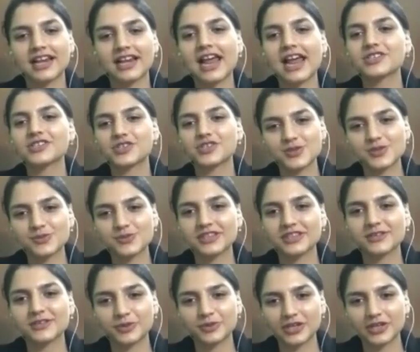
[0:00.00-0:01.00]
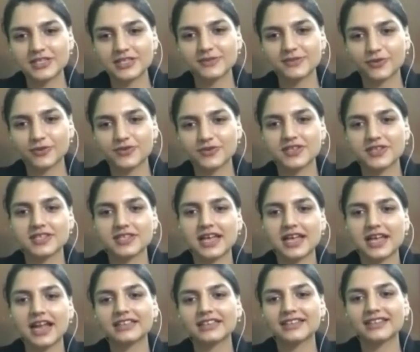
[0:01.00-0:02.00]
clashes with the police forces,
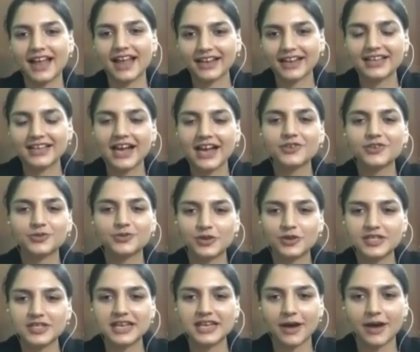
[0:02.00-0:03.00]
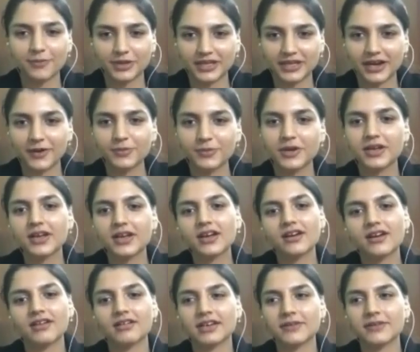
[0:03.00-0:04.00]
and that rule is coming up.
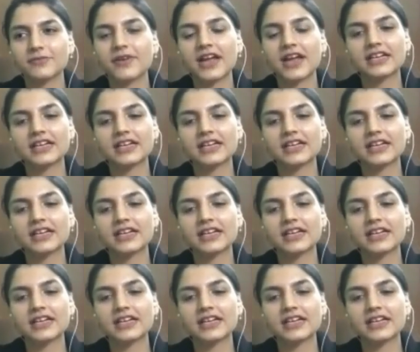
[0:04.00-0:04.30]
in